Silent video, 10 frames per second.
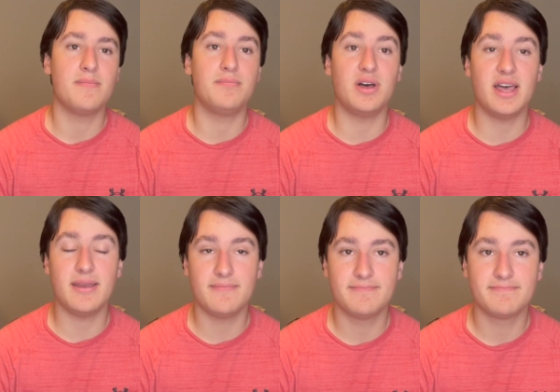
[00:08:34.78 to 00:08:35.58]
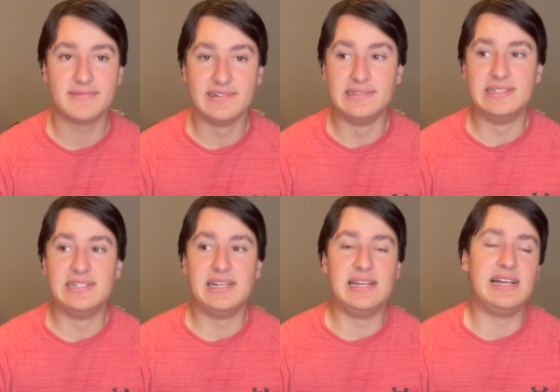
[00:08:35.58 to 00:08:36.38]
But
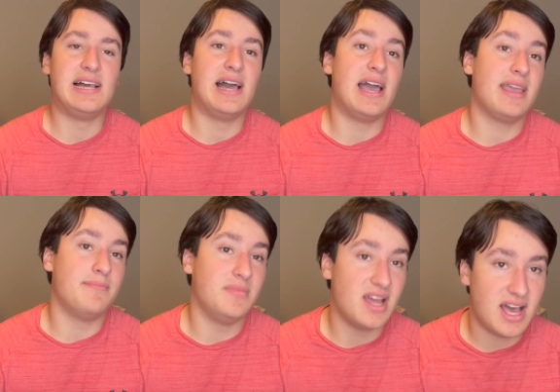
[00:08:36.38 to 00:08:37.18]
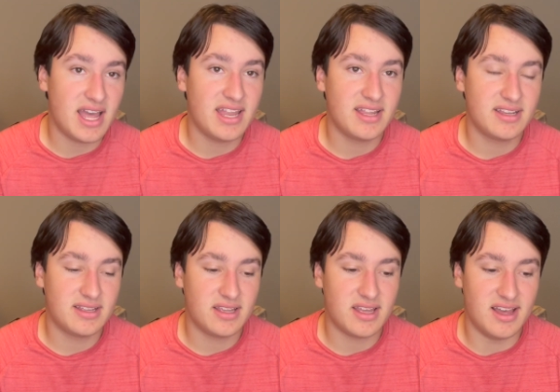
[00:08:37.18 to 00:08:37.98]
I am not
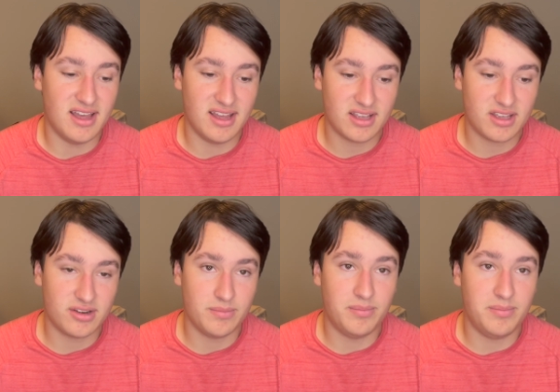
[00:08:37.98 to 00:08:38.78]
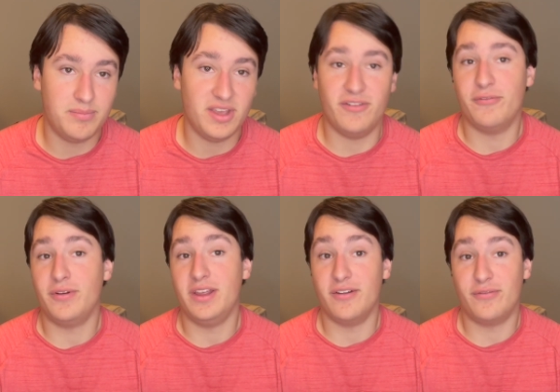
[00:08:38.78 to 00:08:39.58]
uh, gonna be
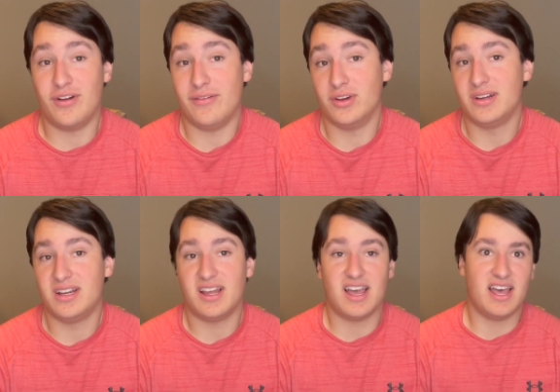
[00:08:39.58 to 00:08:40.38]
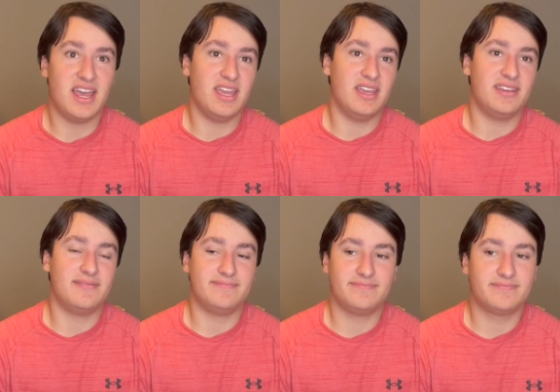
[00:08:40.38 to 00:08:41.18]
here forever. I
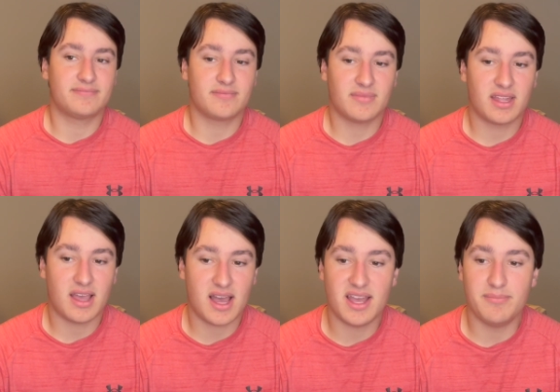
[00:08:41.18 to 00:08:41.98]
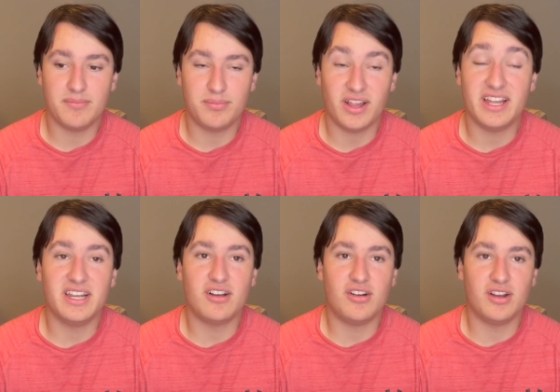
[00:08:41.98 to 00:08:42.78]
I'm
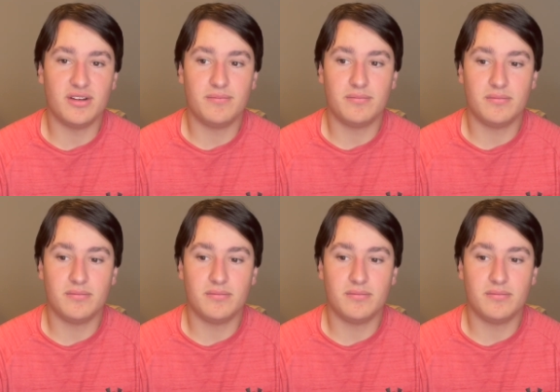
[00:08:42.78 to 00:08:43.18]
planning on